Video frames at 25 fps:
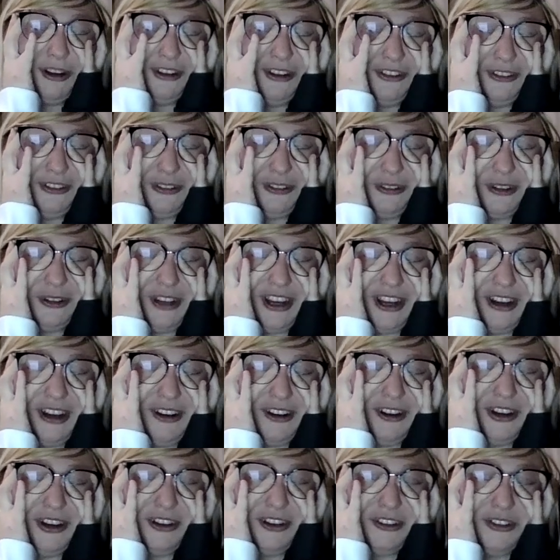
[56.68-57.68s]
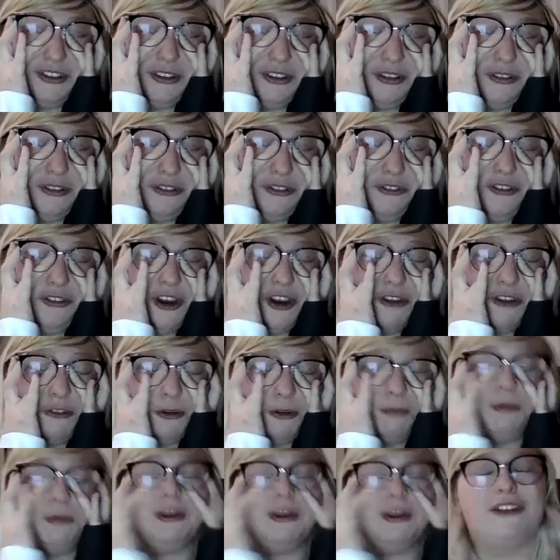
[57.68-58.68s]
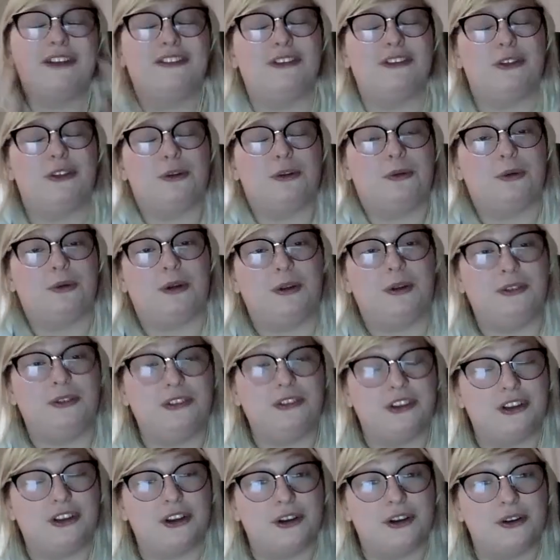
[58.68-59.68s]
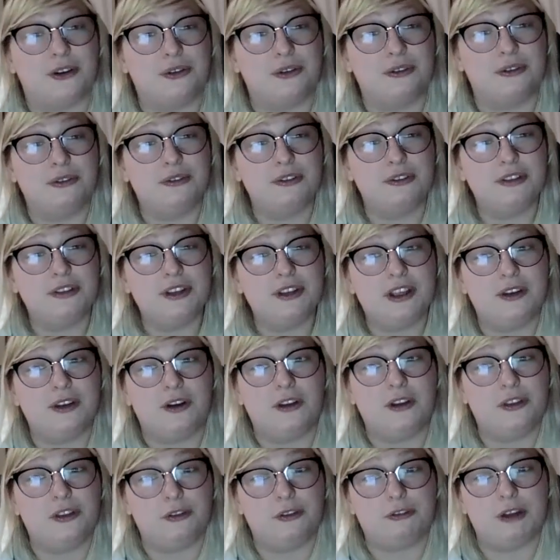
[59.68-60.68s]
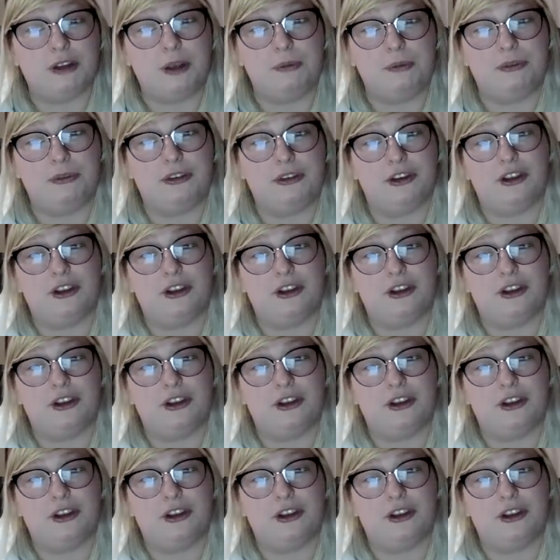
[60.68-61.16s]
is your character's favorite place in the world to go? In all the realms to